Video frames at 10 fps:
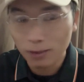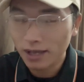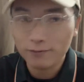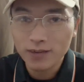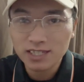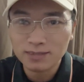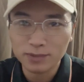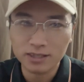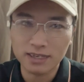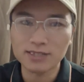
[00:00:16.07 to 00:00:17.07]
but
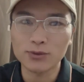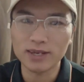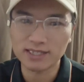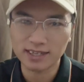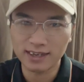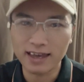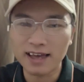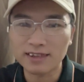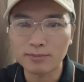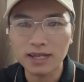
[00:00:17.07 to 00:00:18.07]
investment is risky
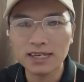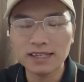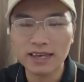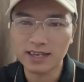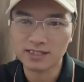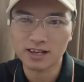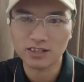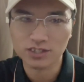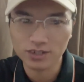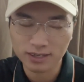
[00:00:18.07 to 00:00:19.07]
and the market is
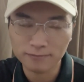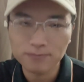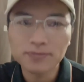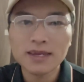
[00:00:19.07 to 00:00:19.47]
uncertain.